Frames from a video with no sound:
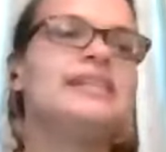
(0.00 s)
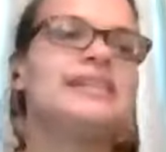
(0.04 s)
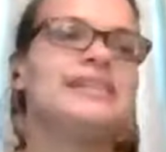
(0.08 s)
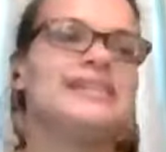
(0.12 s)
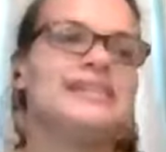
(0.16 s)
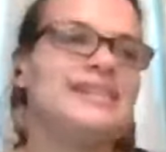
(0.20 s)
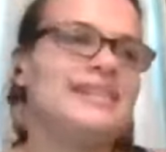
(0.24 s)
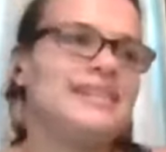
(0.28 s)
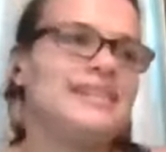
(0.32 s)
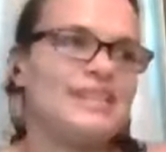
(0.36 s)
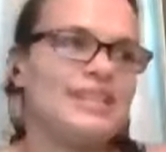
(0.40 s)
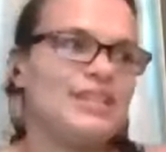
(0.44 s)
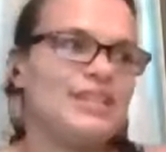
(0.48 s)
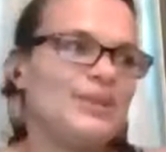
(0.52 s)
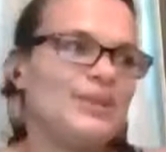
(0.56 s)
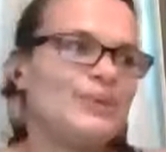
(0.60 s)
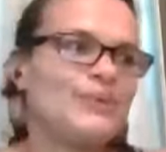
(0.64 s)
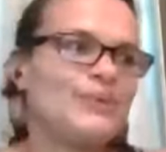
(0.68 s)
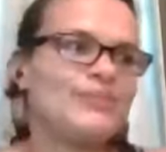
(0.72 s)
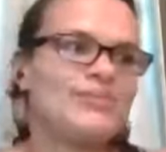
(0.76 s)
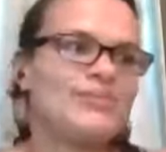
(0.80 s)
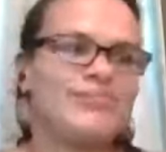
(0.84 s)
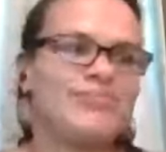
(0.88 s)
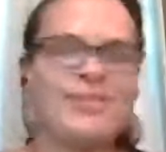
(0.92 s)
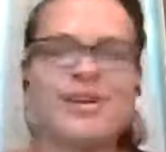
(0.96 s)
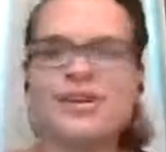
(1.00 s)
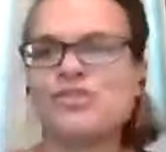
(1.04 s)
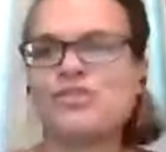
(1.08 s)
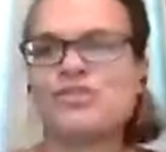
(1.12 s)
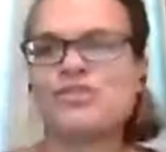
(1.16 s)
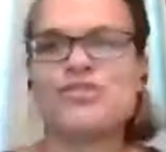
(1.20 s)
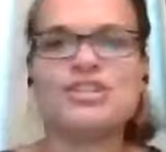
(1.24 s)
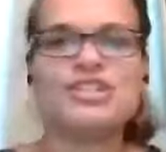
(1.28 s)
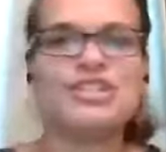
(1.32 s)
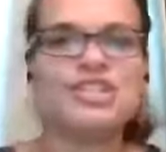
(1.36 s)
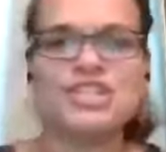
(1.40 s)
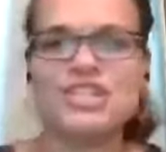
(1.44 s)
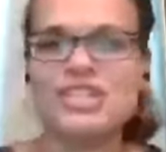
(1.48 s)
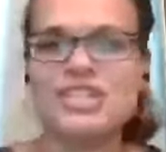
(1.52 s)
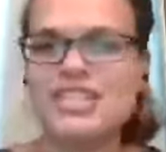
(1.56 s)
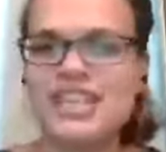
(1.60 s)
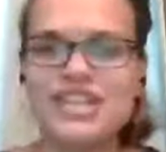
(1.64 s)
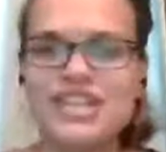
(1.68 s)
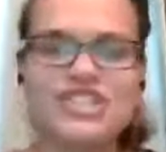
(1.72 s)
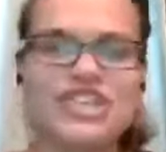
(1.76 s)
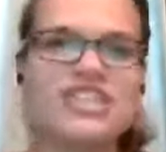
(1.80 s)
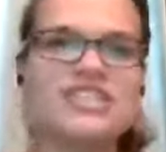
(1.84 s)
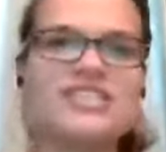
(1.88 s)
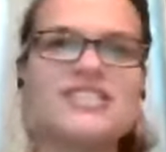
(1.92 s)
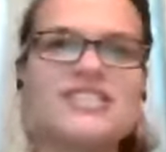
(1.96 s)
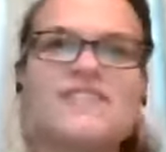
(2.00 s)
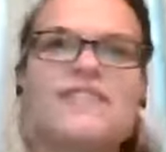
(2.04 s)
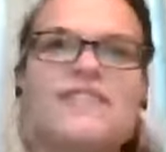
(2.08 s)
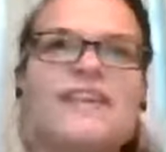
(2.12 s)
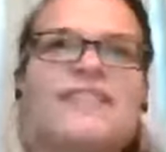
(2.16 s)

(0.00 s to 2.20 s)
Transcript: uh, you know, excretion, digestive.